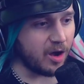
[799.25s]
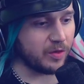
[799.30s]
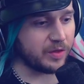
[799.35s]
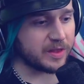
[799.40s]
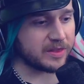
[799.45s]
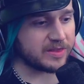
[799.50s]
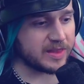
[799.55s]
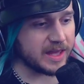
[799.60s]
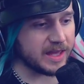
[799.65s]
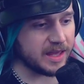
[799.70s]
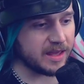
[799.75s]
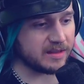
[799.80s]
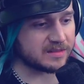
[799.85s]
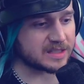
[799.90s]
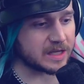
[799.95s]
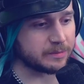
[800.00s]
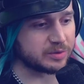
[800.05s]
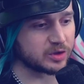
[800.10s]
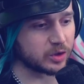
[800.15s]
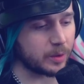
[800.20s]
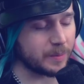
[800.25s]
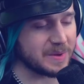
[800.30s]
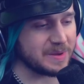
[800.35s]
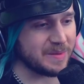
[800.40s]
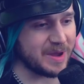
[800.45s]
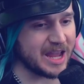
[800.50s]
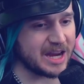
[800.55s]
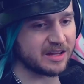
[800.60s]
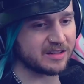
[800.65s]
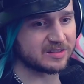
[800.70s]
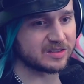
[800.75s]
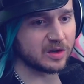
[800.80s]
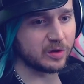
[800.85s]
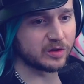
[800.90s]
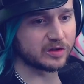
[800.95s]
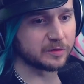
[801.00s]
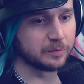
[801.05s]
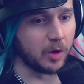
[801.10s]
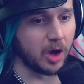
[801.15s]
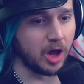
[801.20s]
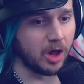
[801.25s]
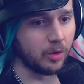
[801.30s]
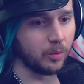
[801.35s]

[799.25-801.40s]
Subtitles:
the thing is, Absorbing Man is so small,